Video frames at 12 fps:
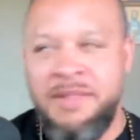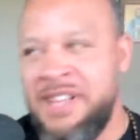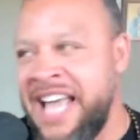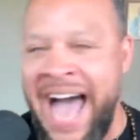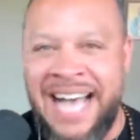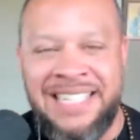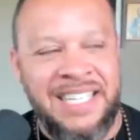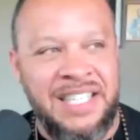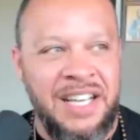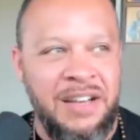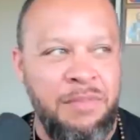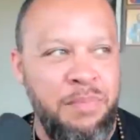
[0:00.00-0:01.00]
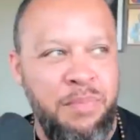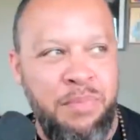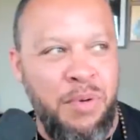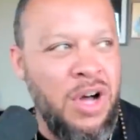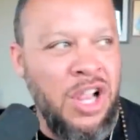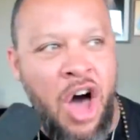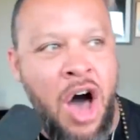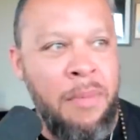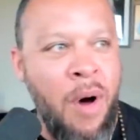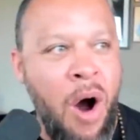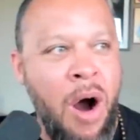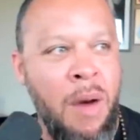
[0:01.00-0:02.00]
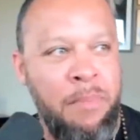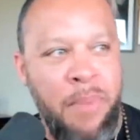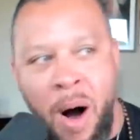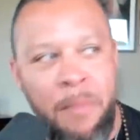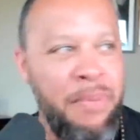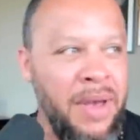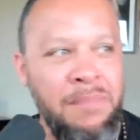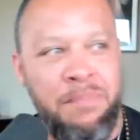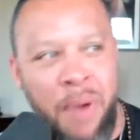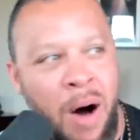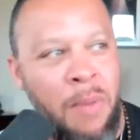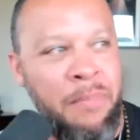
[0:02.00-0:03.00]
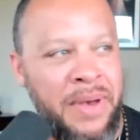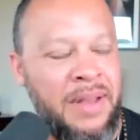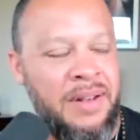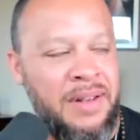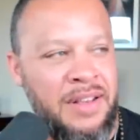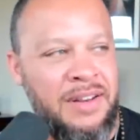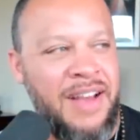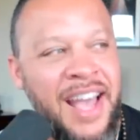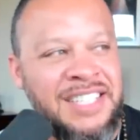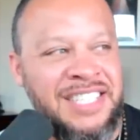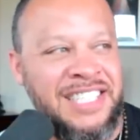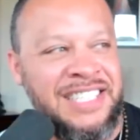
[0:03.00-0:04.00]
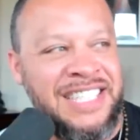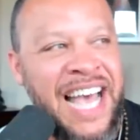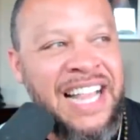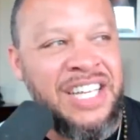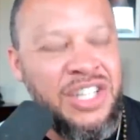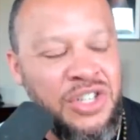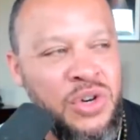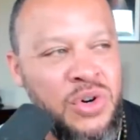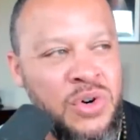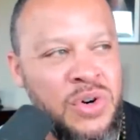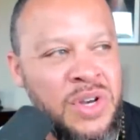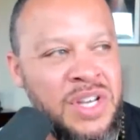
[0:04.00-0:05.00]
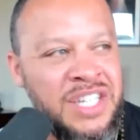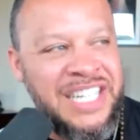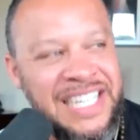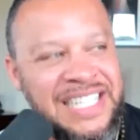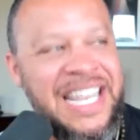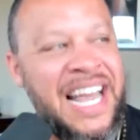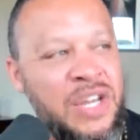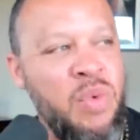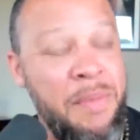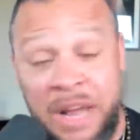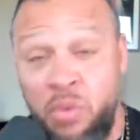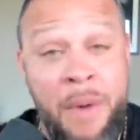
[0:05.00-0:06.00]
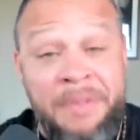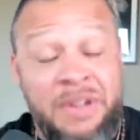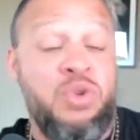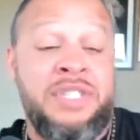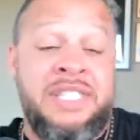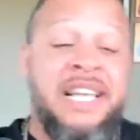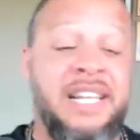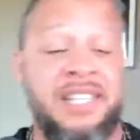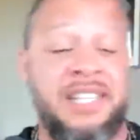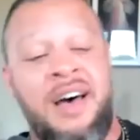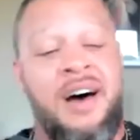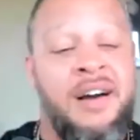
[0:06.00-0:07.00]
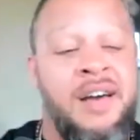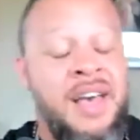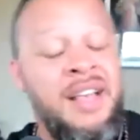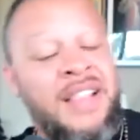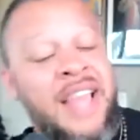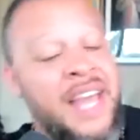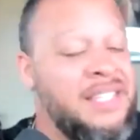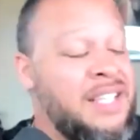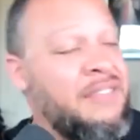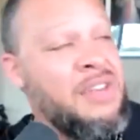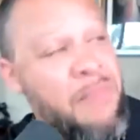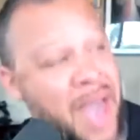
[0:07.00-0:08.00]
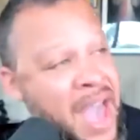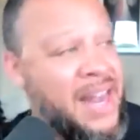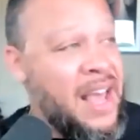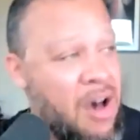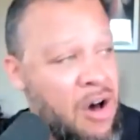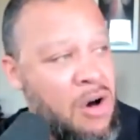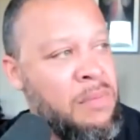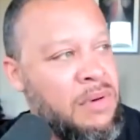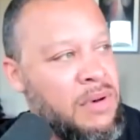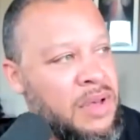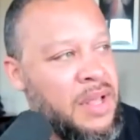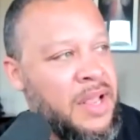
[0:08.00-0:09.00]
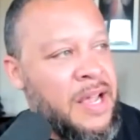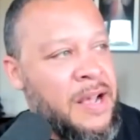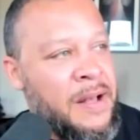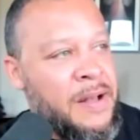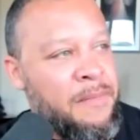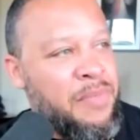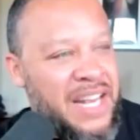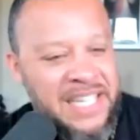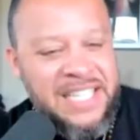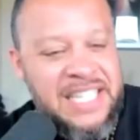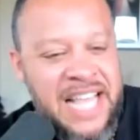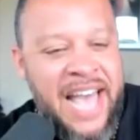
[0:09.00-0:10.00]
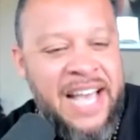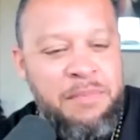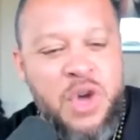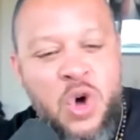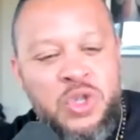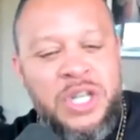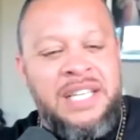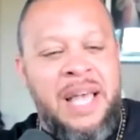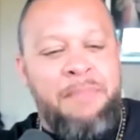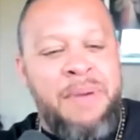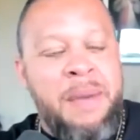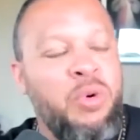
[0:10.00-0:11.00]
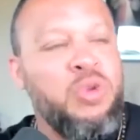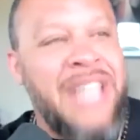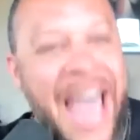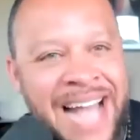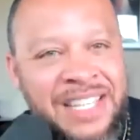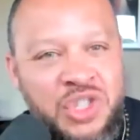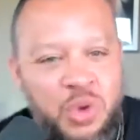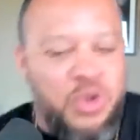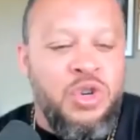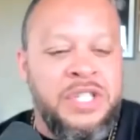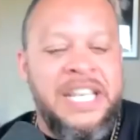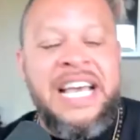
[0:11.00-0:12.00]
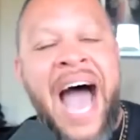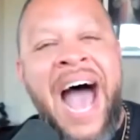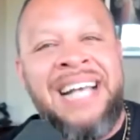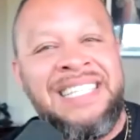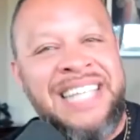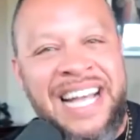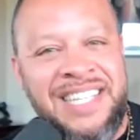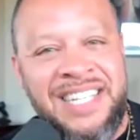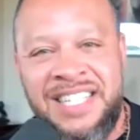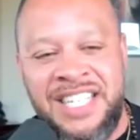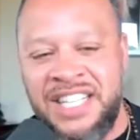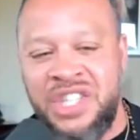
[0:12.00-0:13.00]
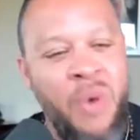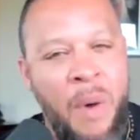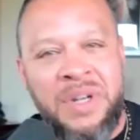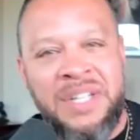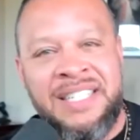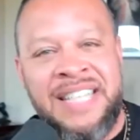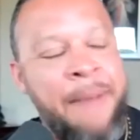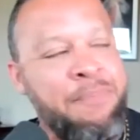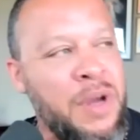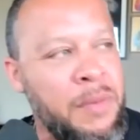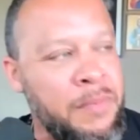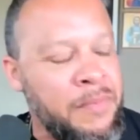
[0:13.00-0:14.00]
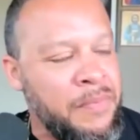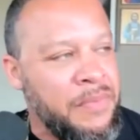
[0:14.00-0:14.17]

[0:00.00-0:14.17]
Guys at the club are bumping, bumping, right? She's telling you, she's telling women, and women will sing this song, ladies, leave your man at home. And this is like music that people dance to. You see guys dance to this shit too. I want to slap them.